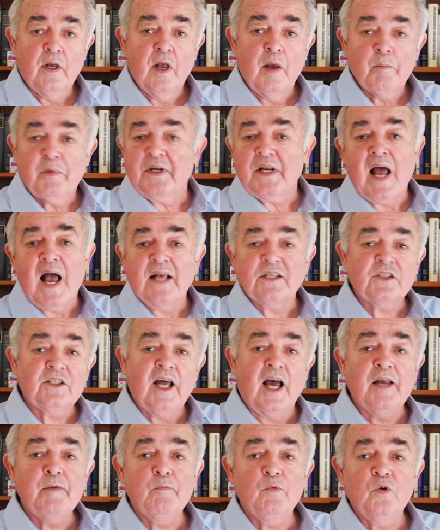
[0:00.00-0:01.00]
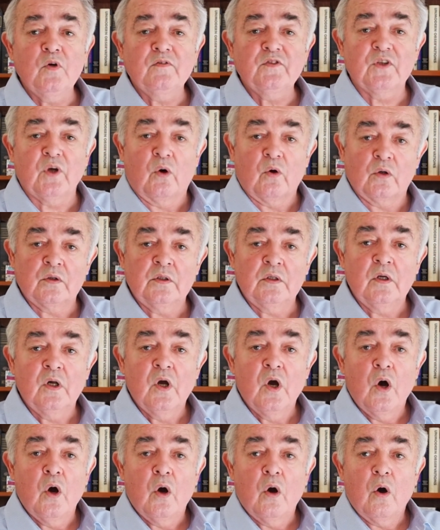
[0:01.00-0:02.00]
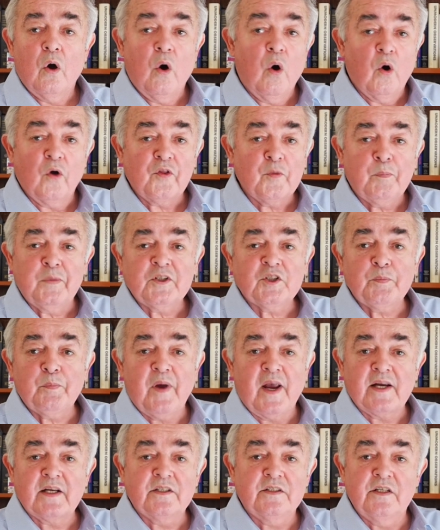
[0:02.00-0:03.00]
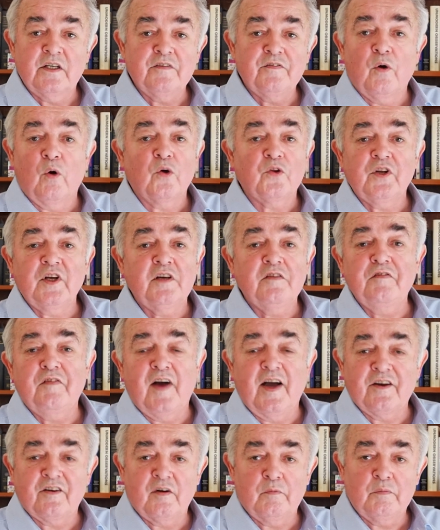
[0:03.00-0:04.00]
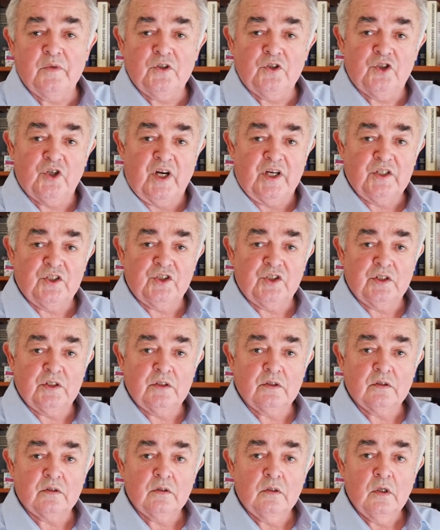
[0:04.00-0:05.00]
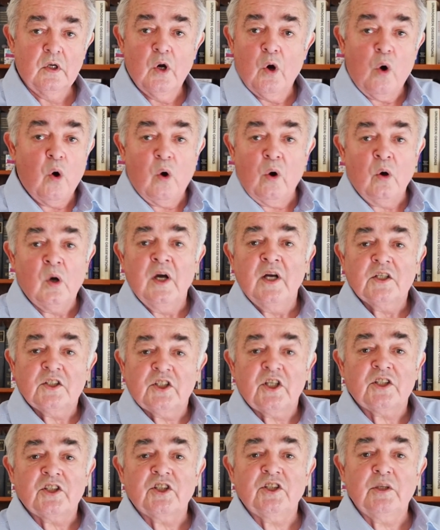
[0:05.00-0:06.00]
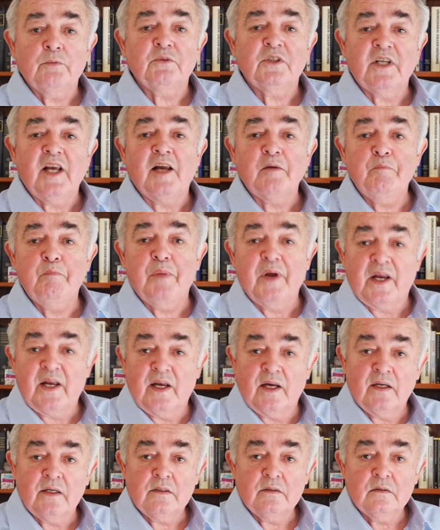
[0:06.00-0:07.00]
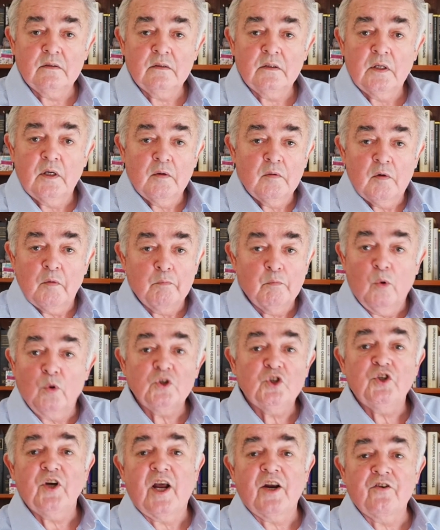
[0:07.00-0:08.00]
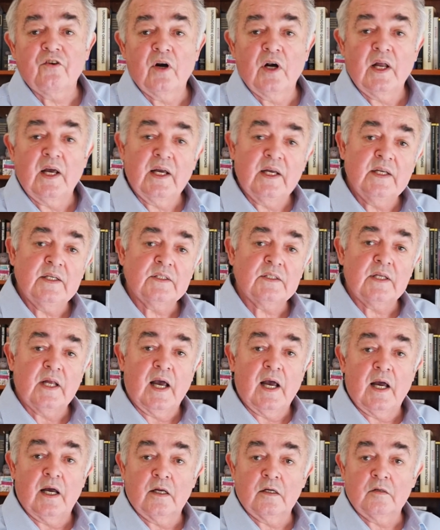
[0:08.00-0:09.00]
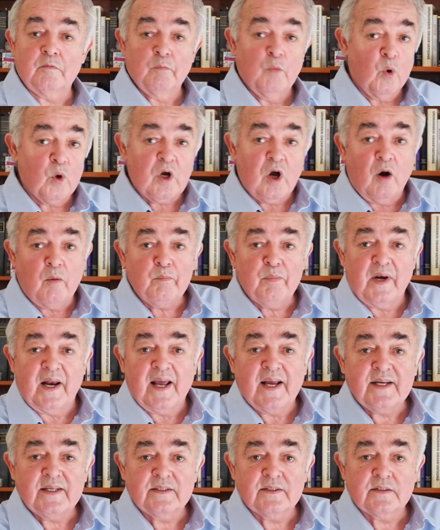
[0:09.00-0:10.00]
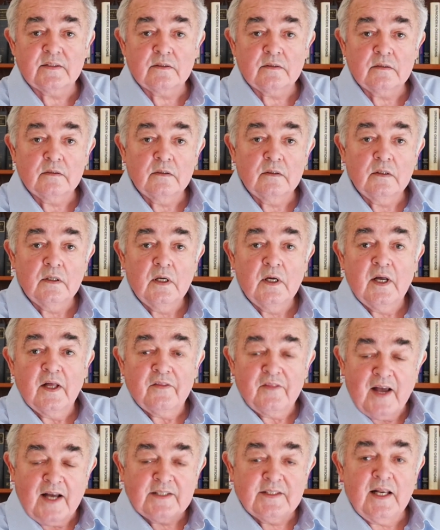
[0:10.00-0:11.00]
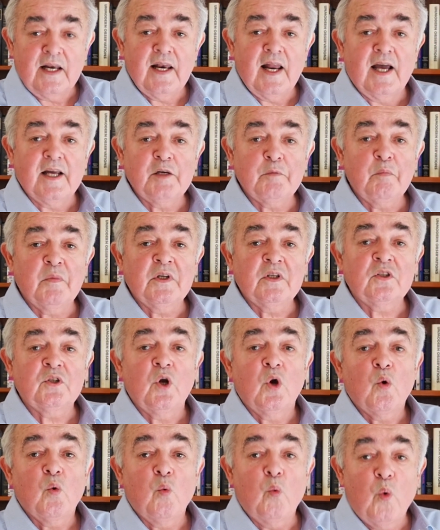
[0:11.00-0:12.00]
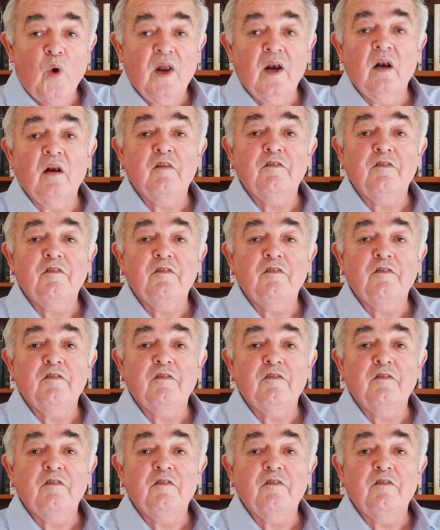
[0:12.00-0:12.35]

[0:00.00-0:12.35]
But as time moves on, or the perspective or the environment changes, or systems get bigger, more generalized and more complex, that alignment will